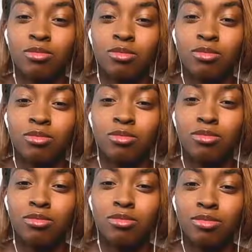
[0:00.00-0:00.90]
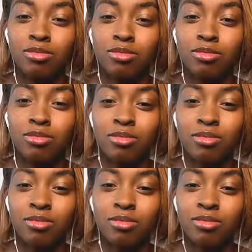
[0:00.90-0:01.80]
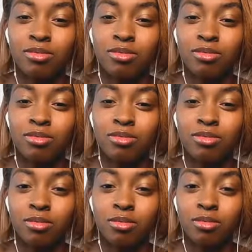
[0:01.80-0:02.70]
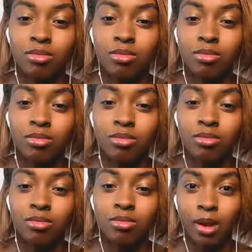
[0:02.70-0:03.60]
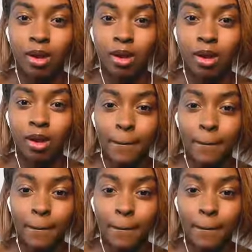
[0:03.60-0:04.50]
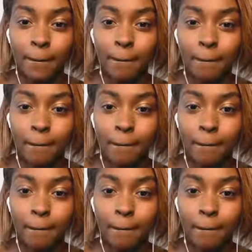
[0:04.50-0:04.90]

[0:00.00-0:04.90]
The person shown says nothing.